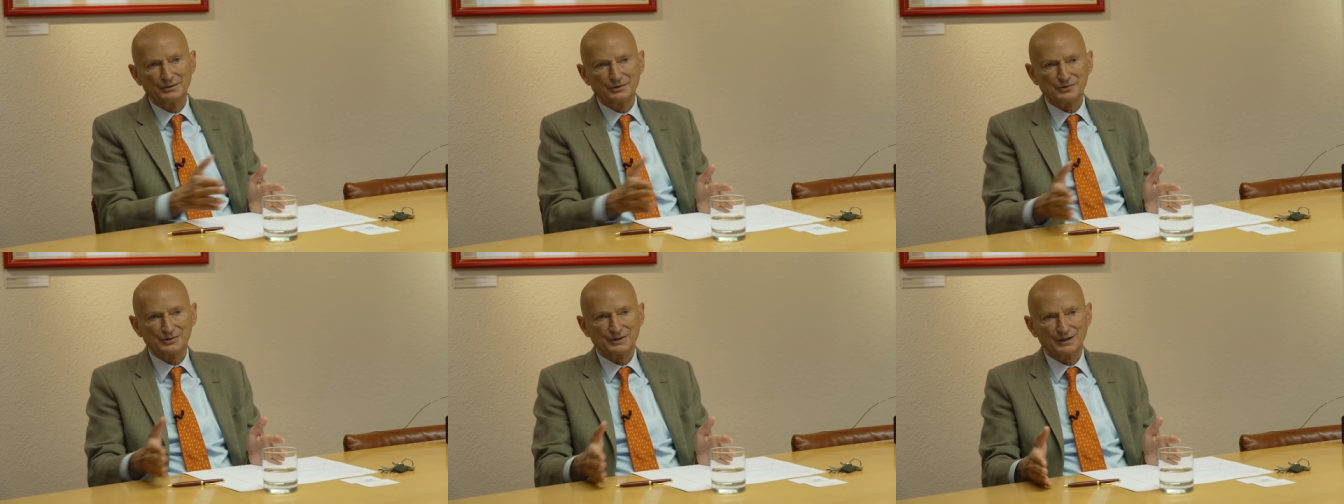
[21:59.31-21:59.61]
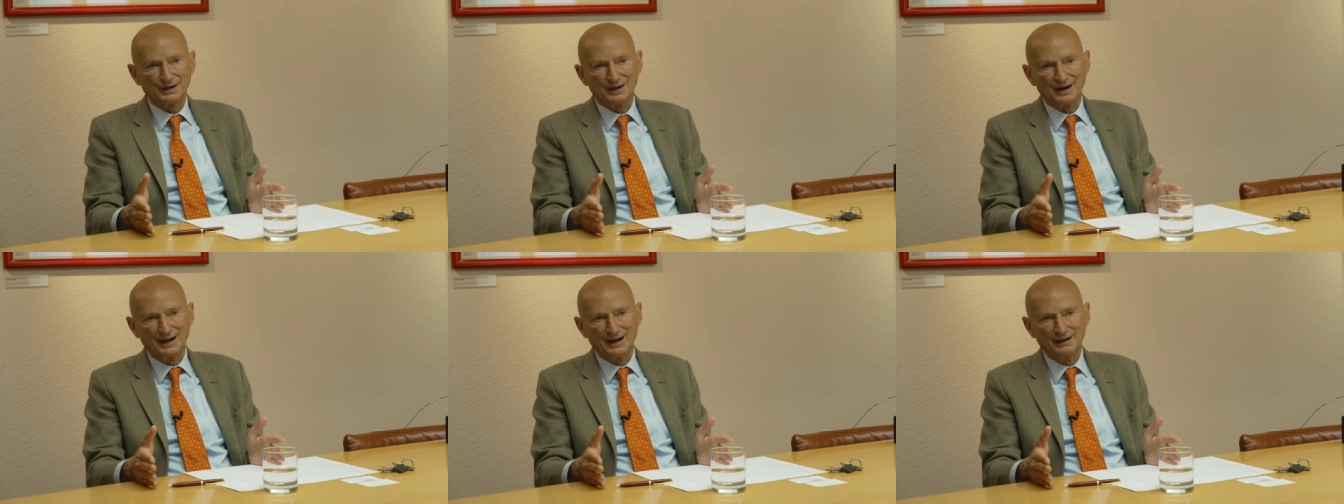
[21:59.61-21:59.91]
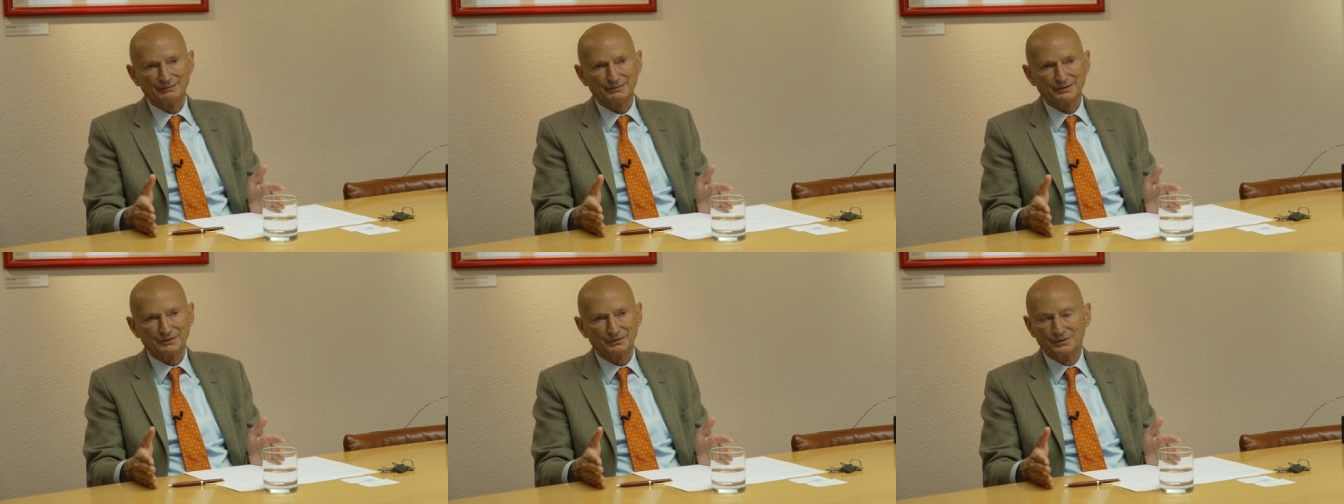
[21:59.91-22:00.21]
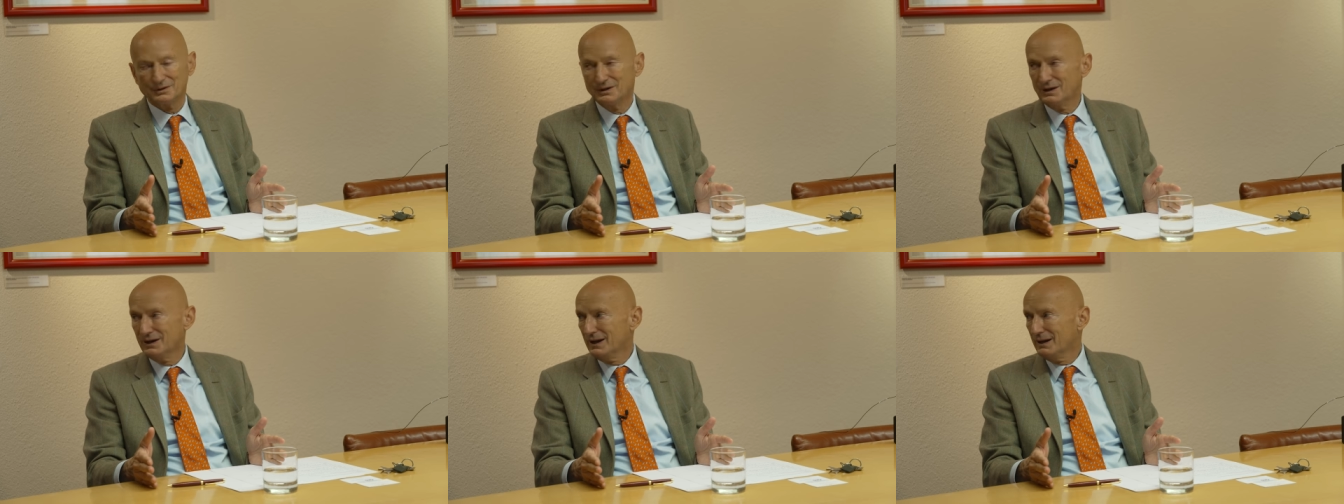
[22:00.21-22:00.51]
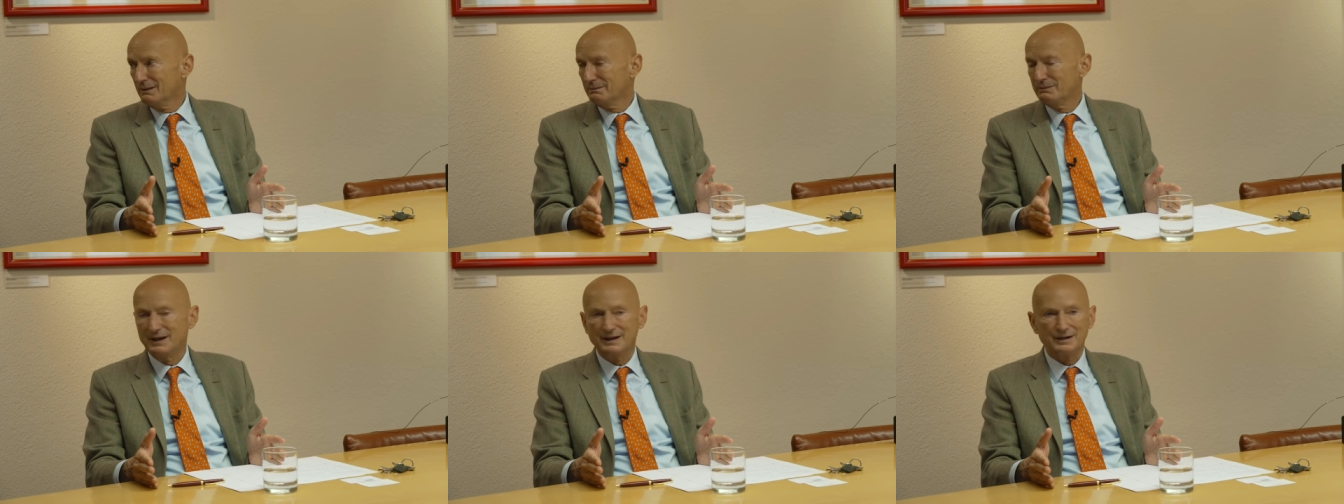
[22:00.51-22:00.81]
you still have to
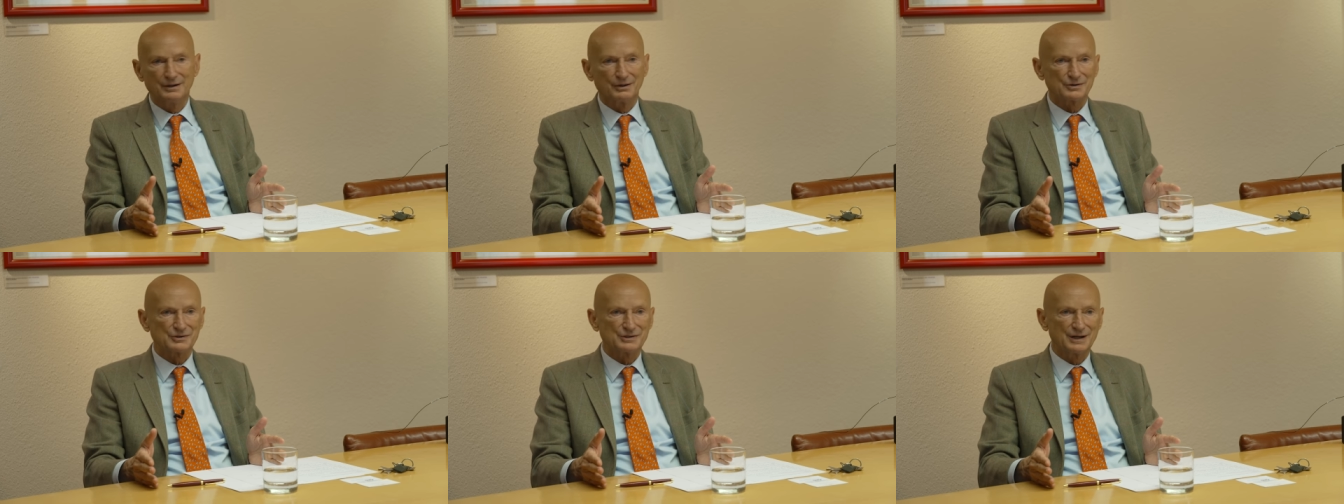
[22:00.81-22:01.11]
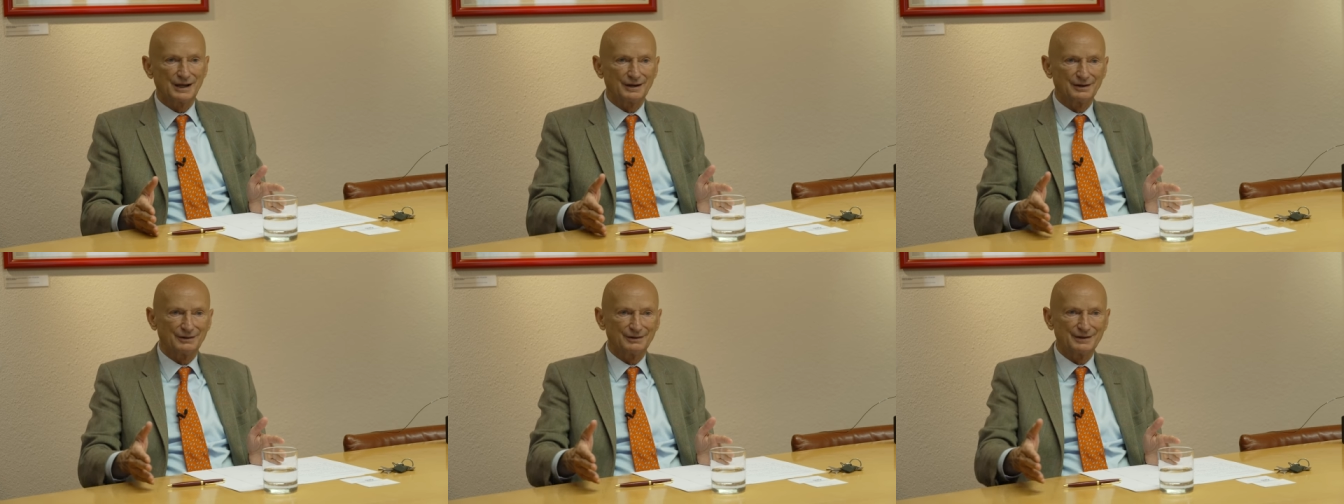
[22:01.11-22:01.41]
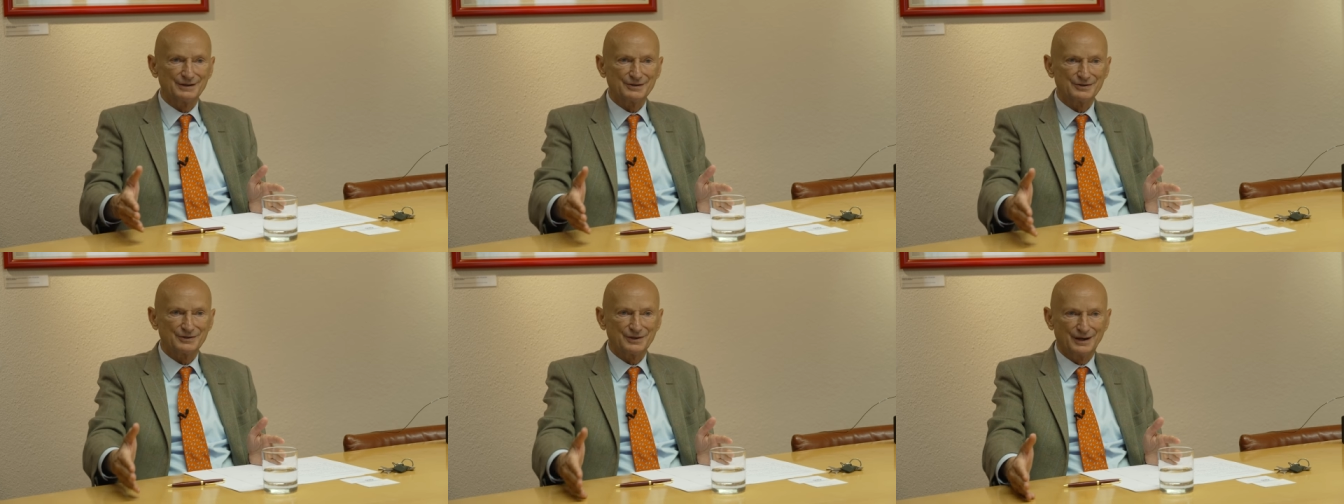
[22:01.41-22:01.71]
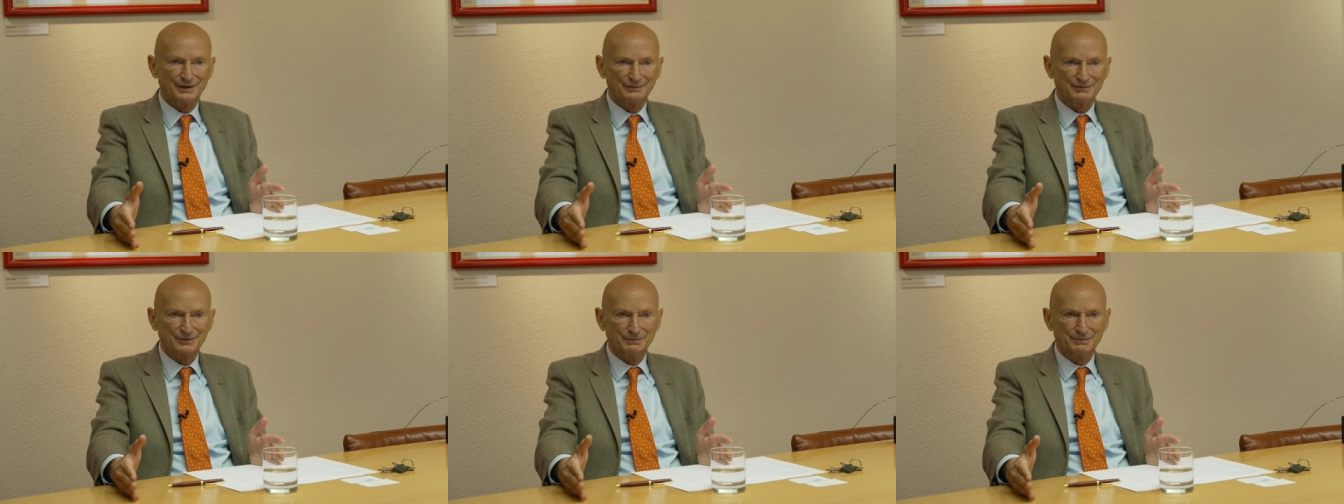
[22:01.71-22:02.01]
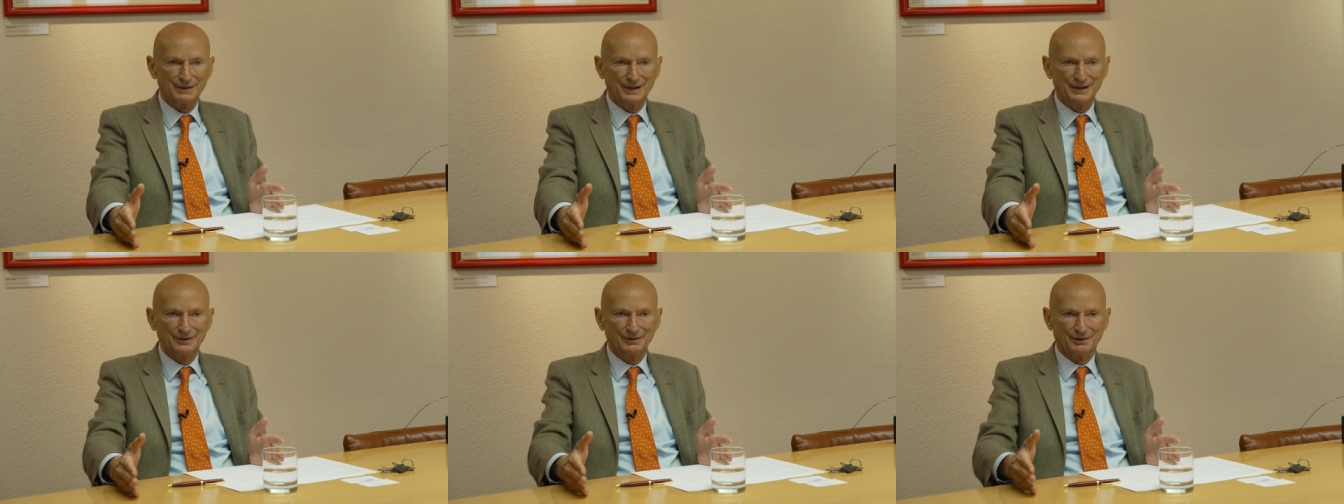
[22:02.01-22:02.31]
pay your salaries, you have to
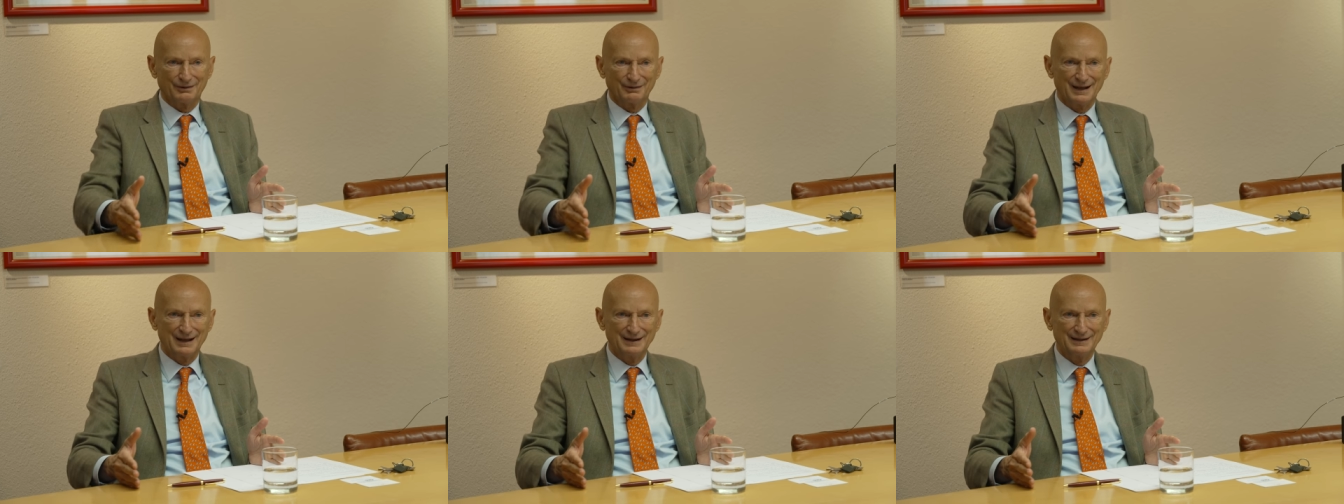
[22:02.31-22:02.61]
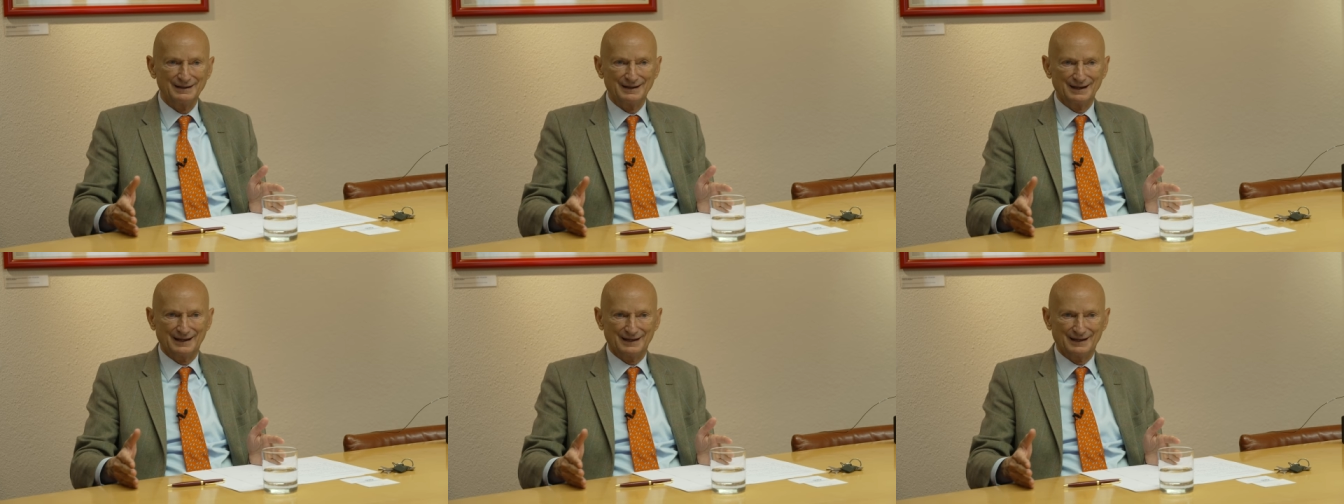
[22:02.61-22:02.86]
pay your rent,